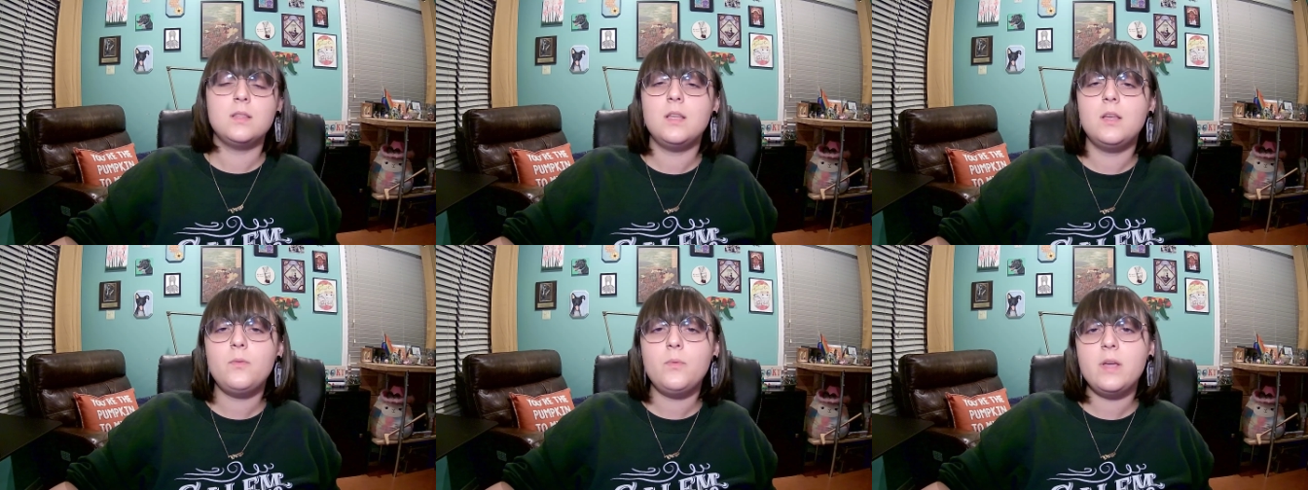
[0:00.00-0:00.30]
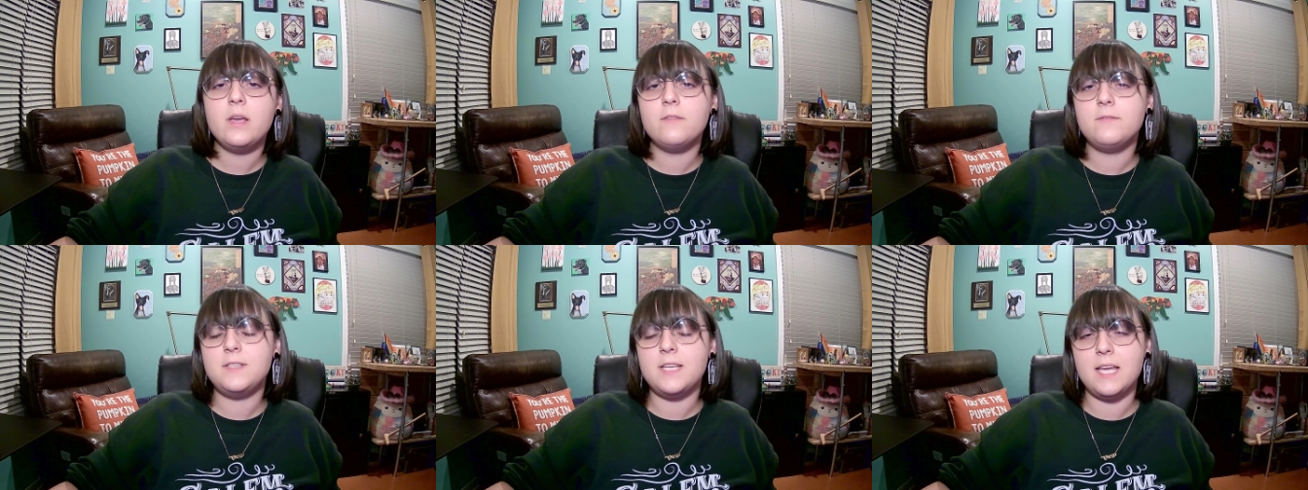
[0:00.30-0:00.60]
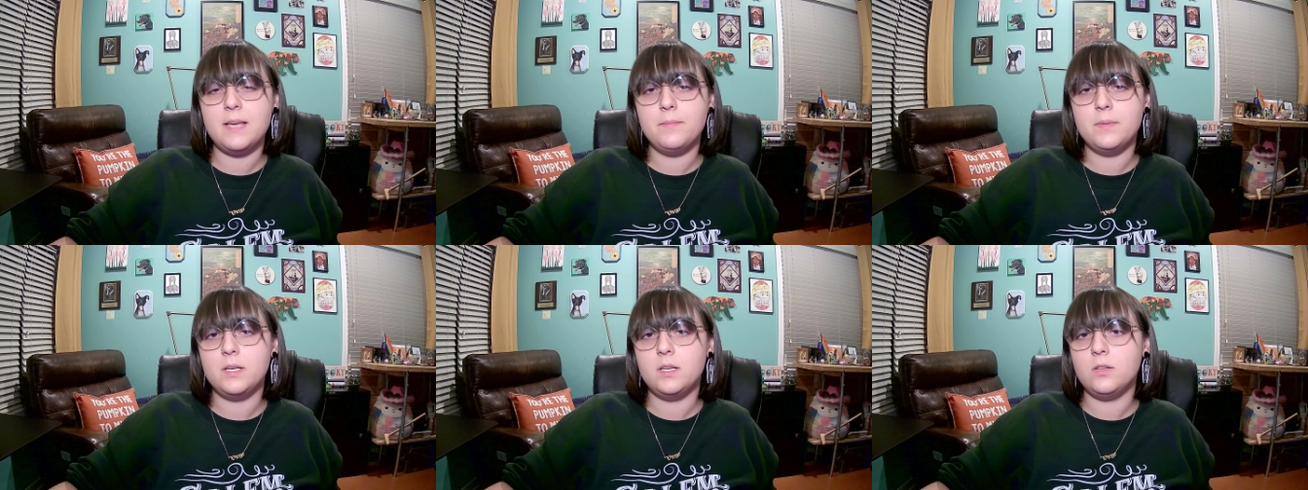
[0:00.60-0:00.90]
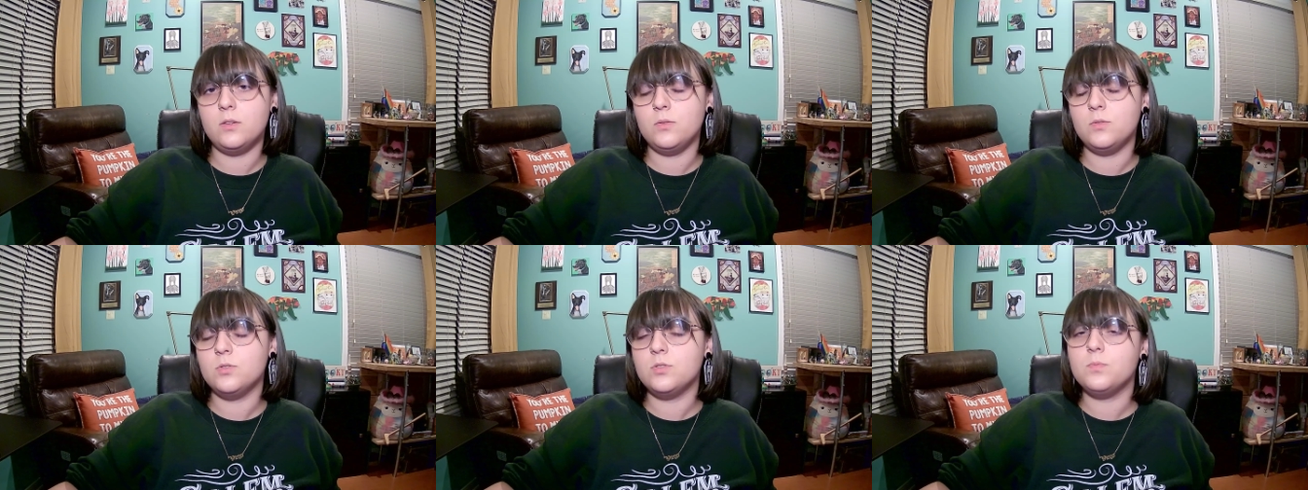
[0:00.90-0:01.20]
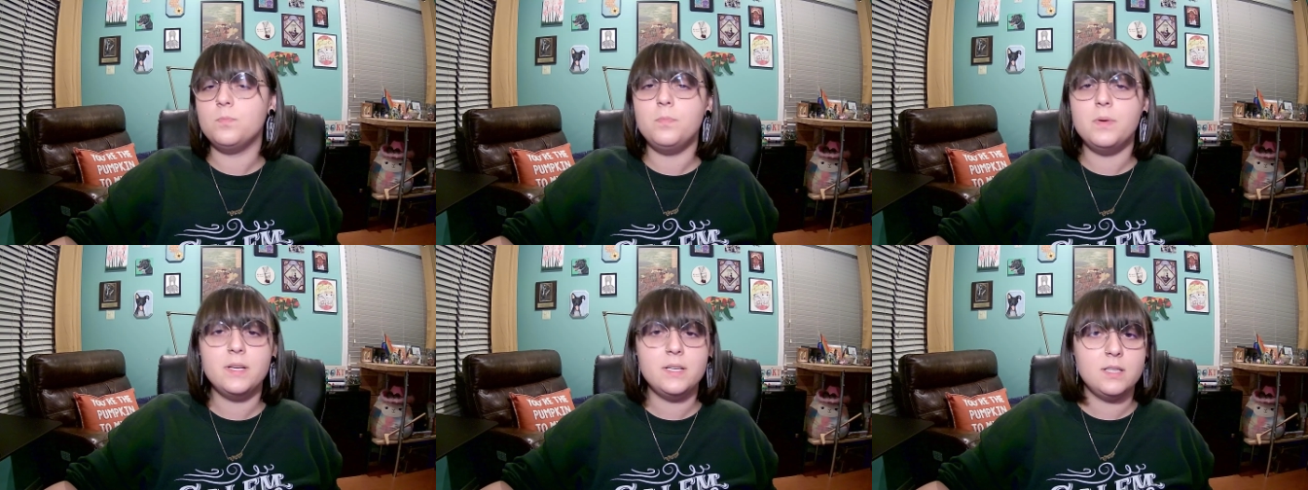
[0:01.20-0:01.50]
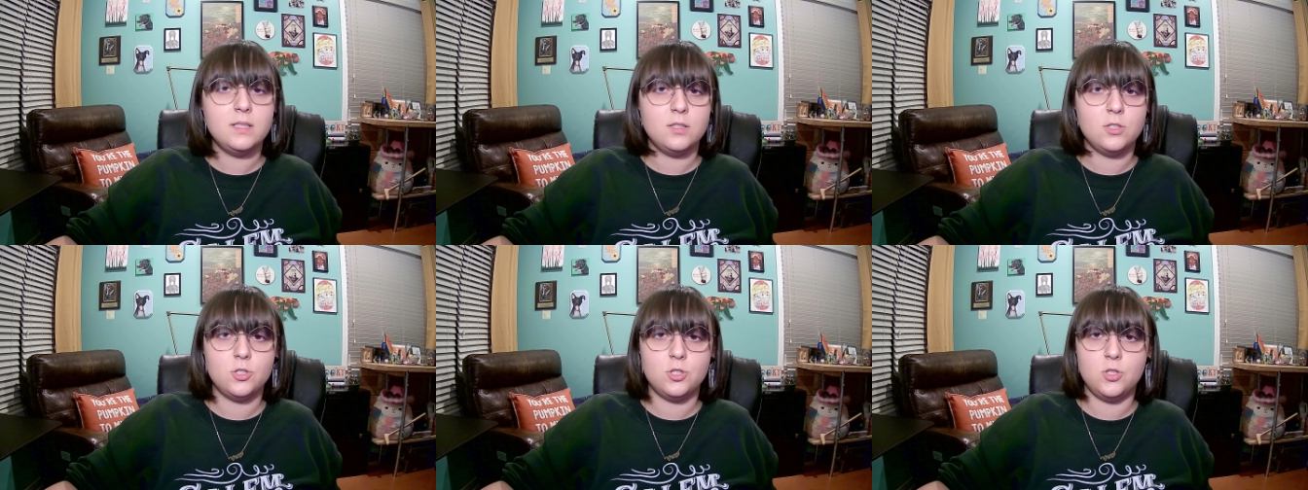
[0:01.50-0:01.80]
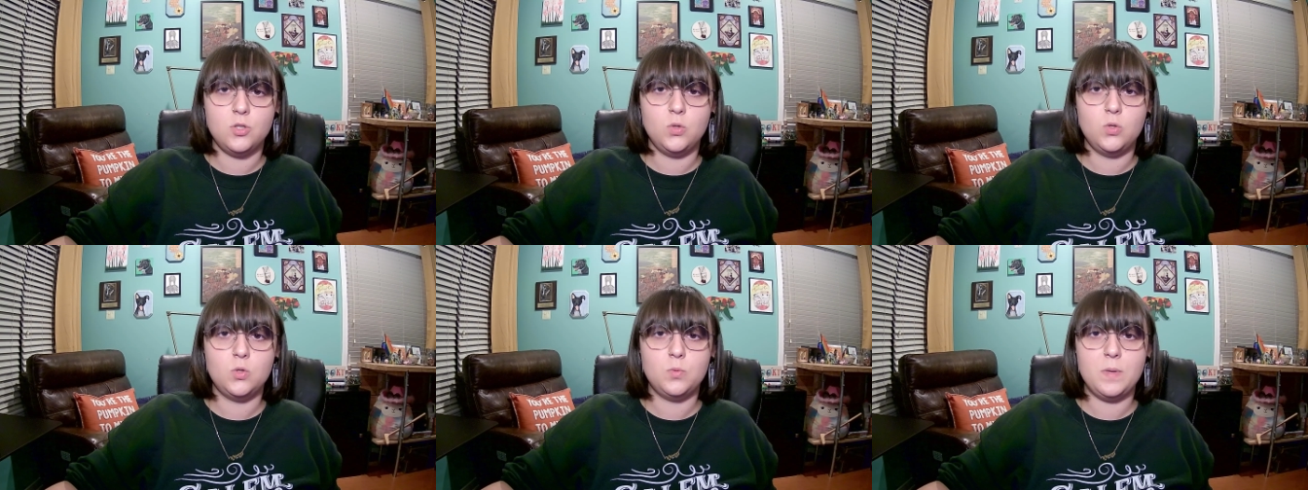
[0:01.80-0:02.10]
Then we have Daymond, who's been in the
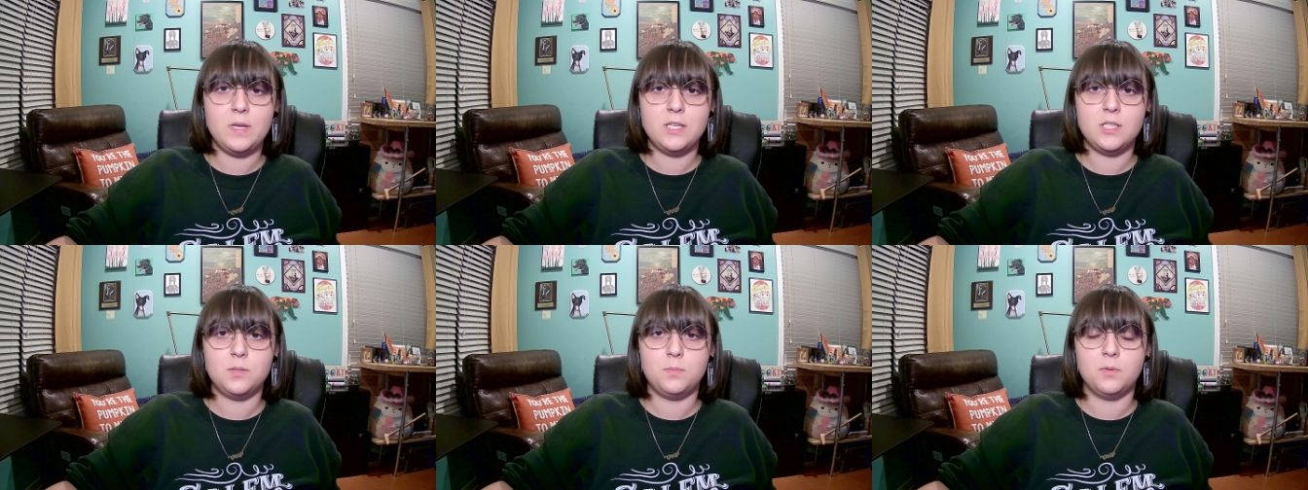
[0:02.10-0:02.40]
shoe space